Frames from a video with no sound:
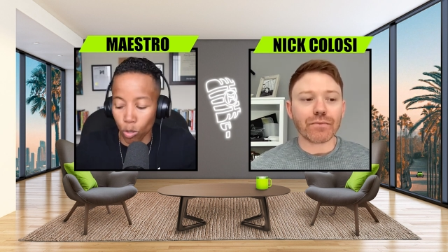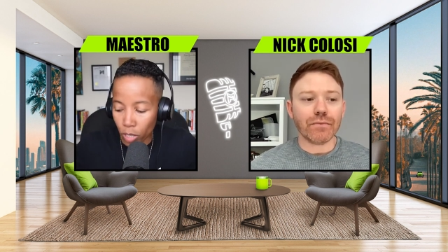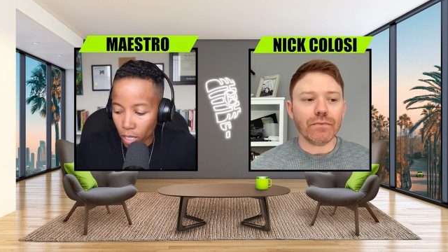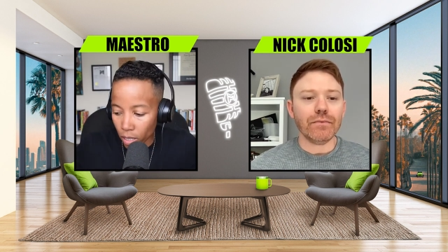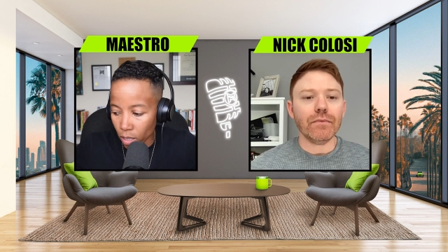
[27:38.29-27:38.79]
Speaker 1: So
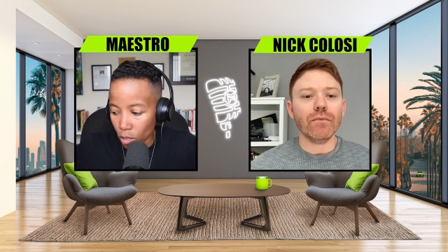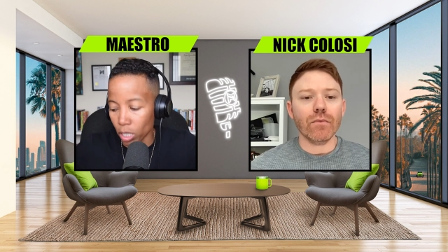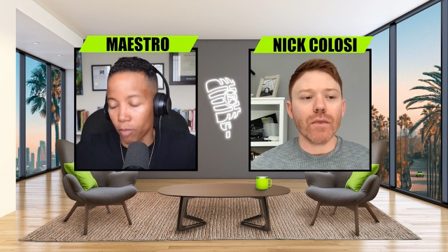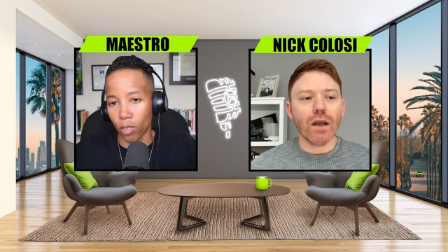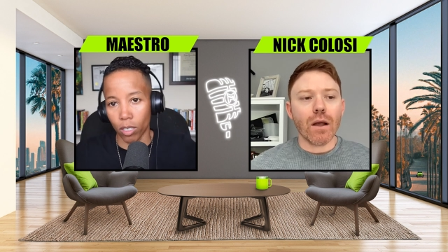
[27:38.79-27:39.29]
if we get
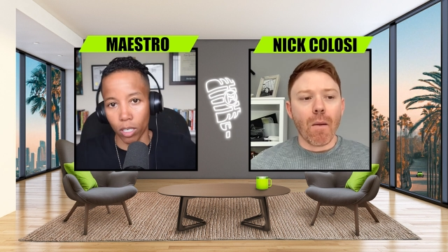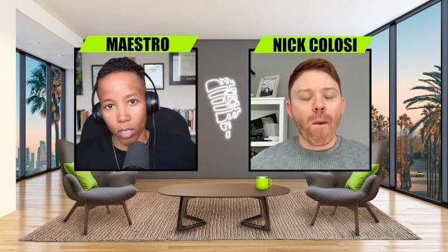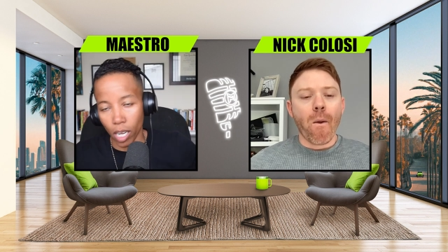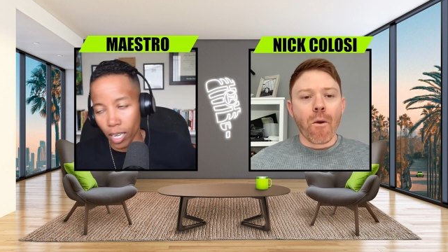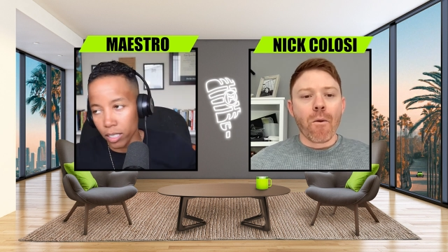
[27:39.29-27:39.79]
nerdy for
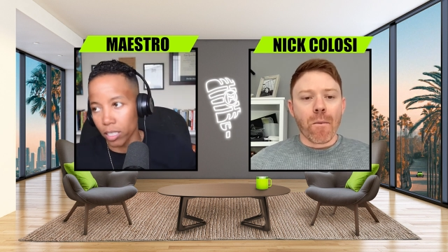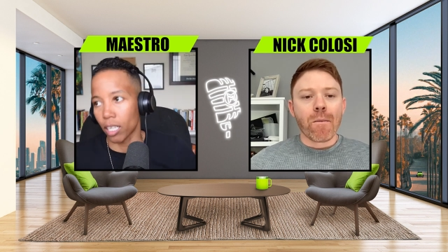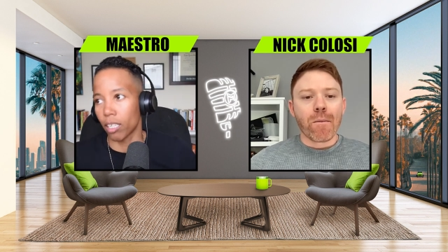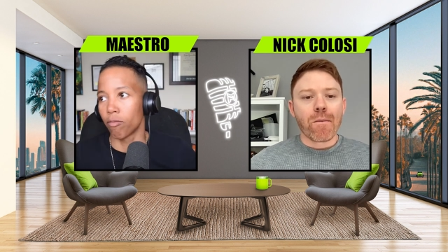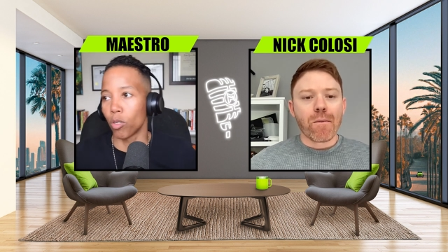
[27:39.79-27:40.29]
a hot
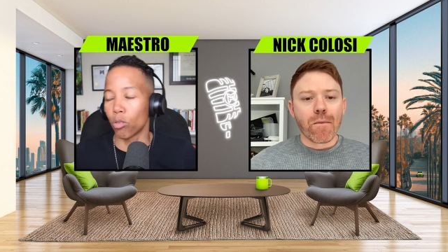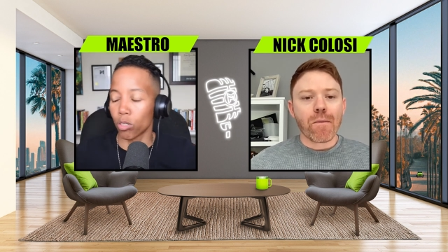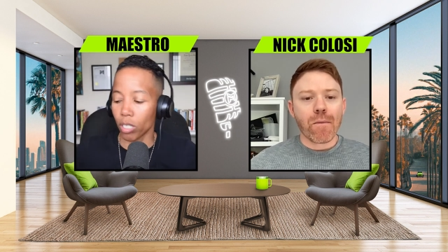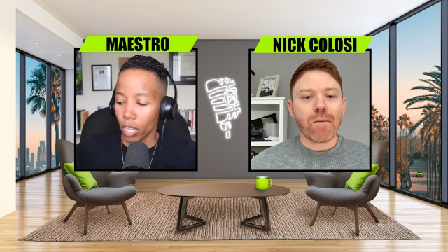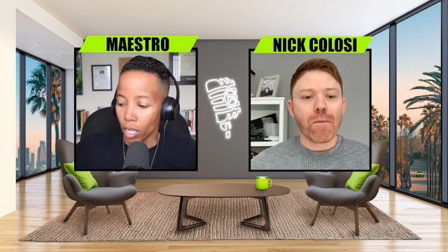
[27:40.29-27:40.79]
second,
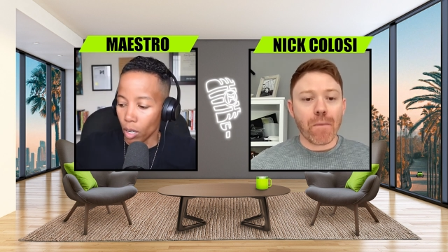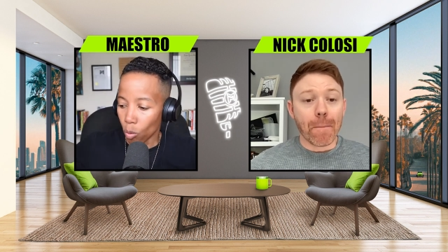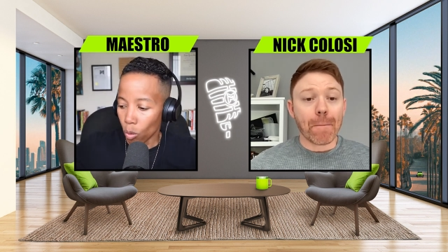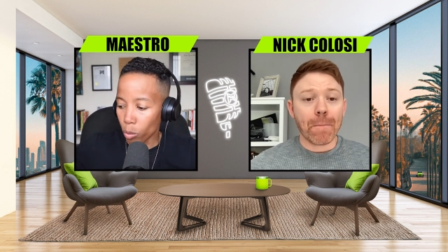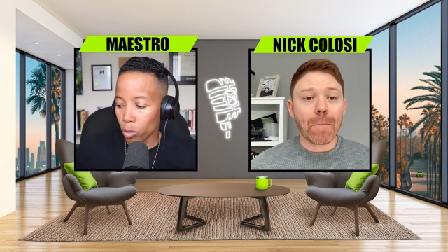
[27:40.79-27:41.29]
folks,
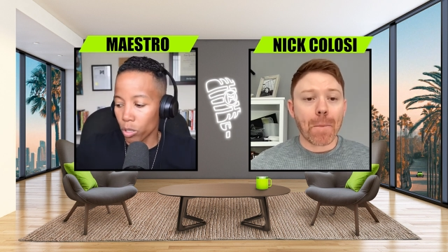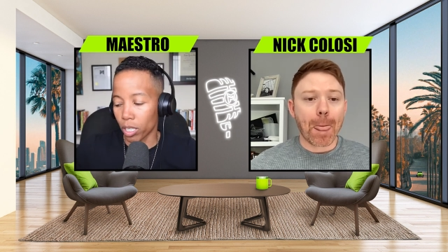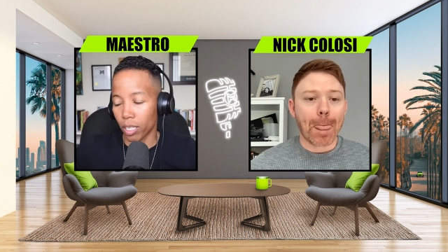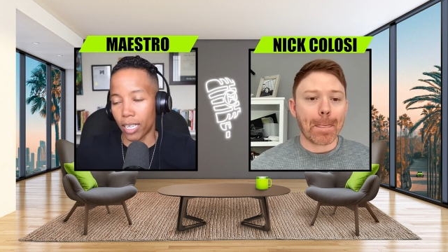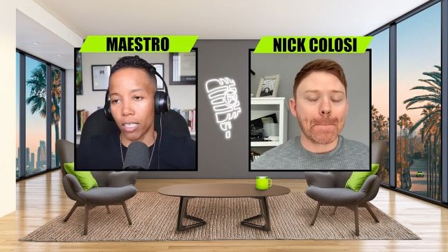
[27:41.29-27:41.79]
what we're
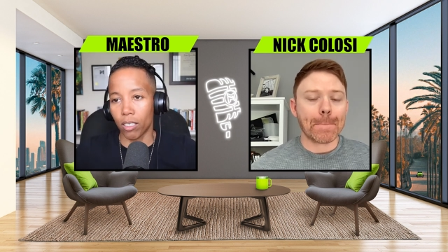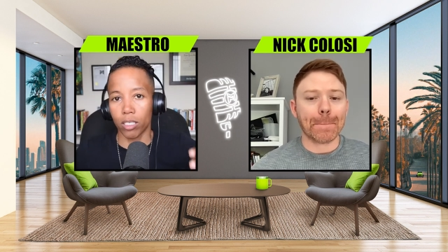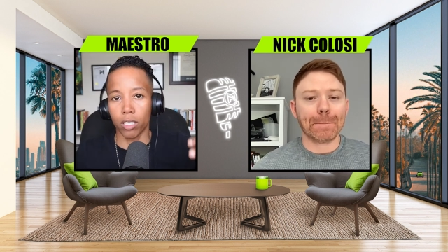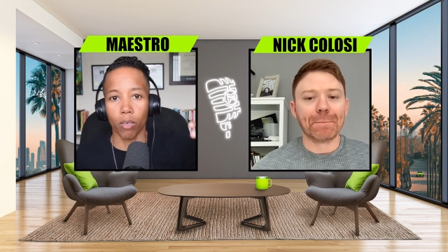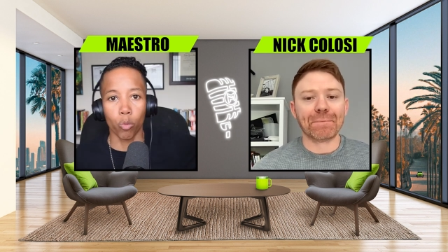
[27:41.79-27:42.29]
looking at
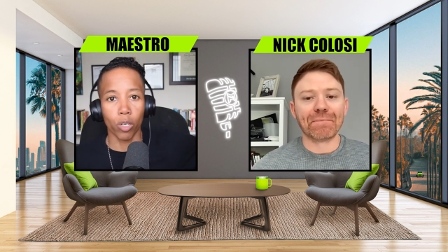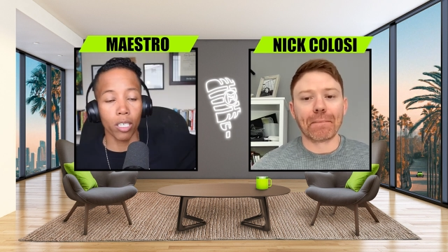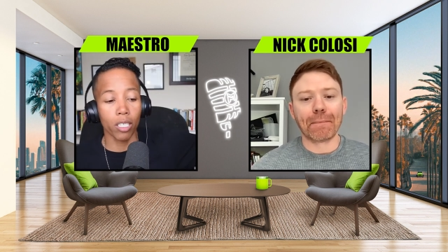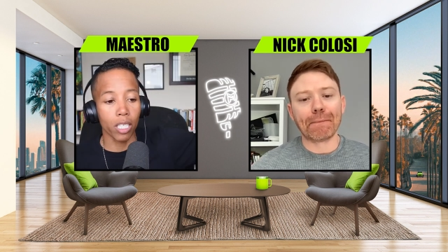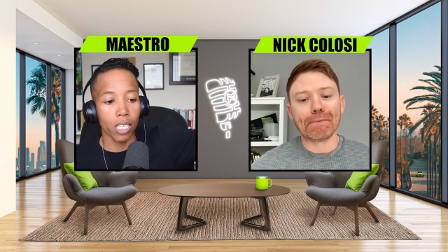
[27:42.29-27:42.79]
here is that
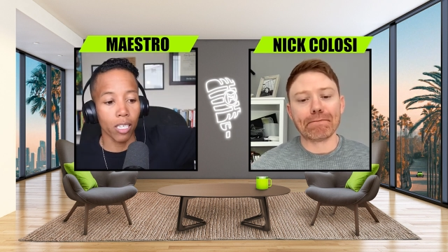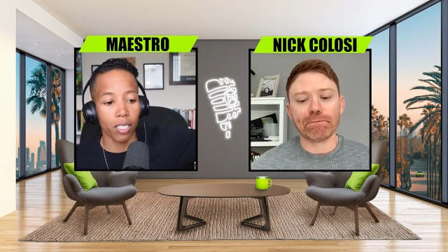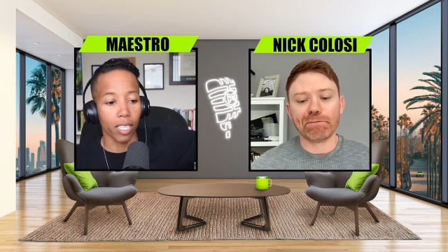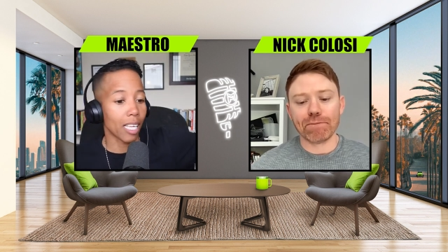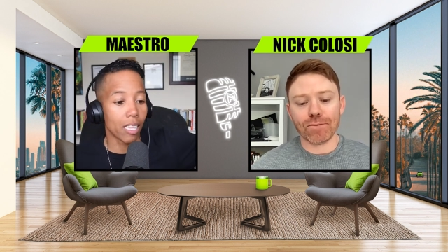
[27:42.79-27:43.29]
we're going to lean
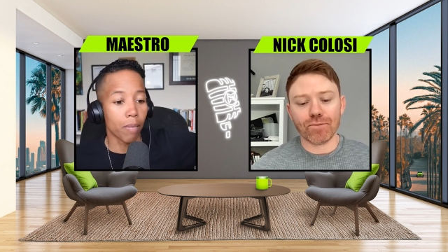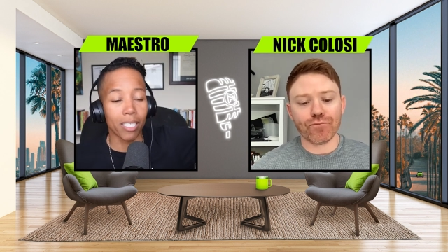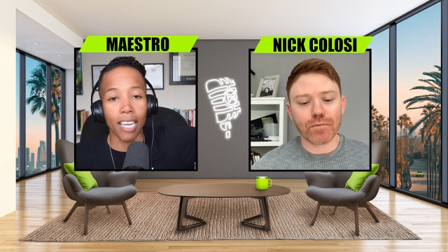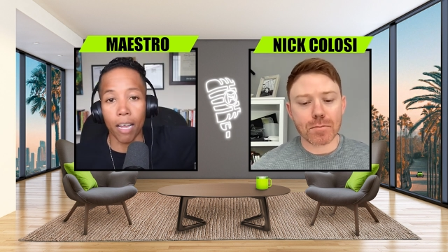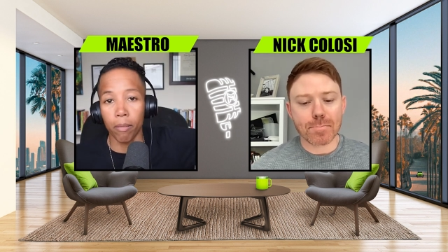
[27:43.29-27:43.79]
on like the
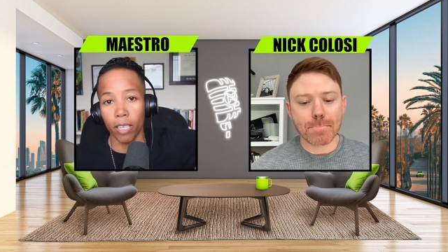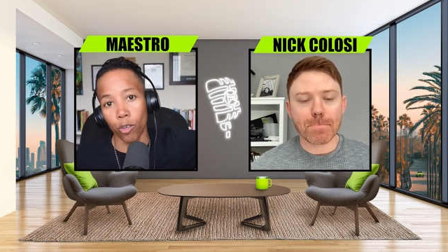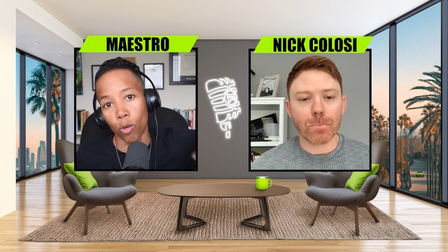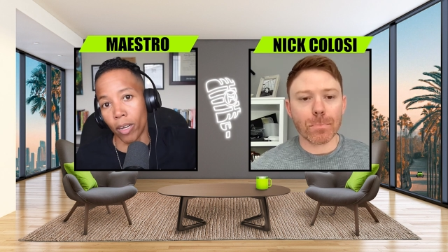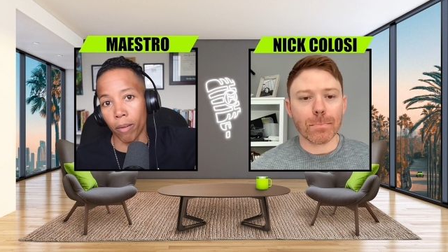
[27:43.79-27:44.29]

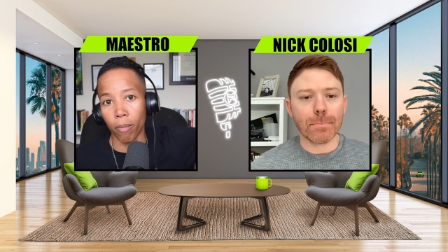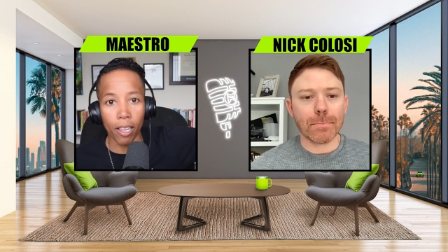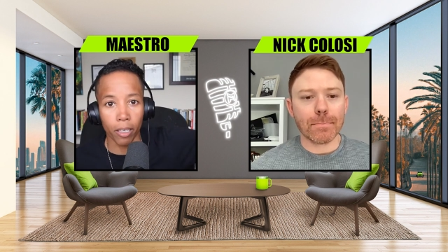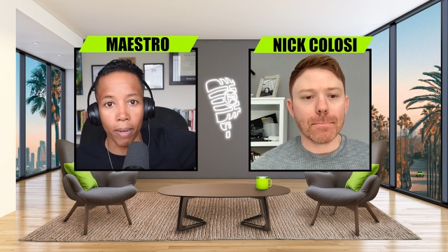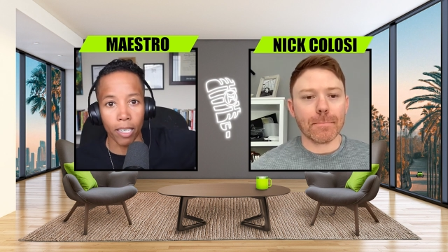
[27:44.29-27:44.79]
metabolite or
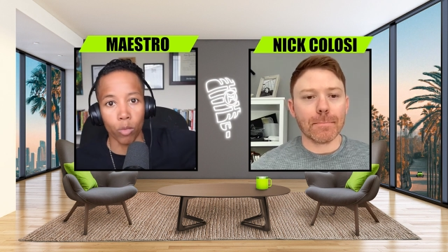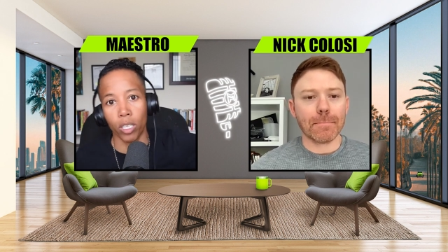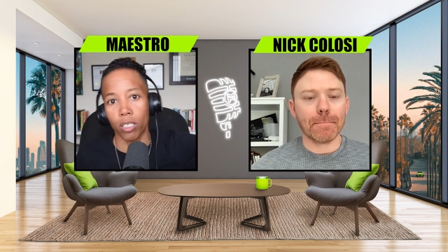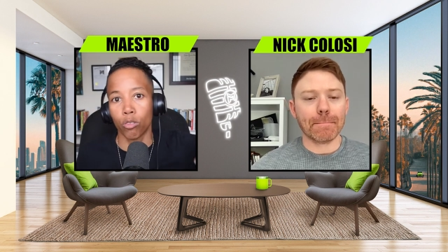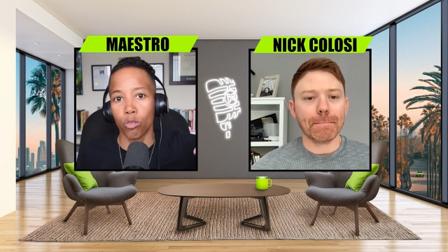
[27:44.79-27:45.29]
metabolic pathway